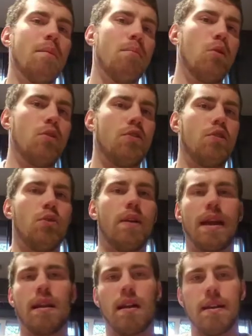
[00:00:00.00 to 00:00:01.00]
move to an
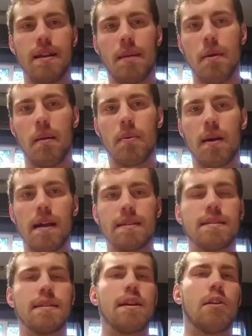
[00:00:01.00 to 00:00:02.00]
incline dumbbell
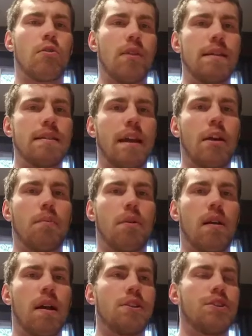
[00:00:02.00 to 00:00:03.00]
press, reset your
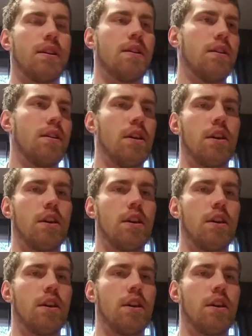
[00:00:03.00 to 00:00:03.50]
progression,